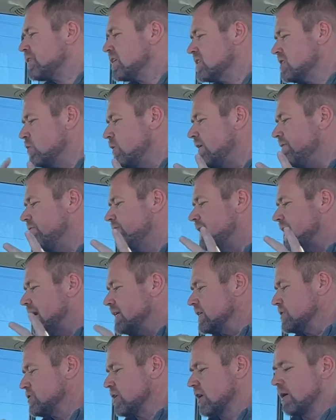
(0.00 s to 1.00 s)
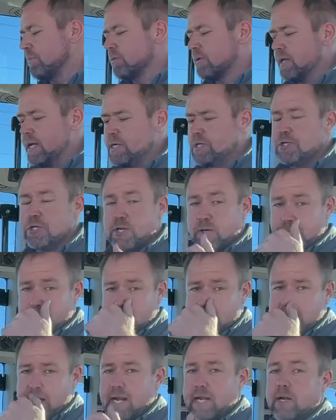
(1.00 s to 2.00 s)
So we've kind of struck up a relationship and
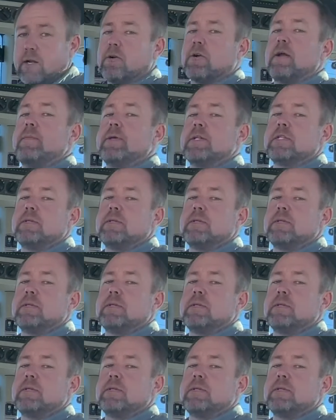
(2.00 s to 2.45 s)
signed an agreement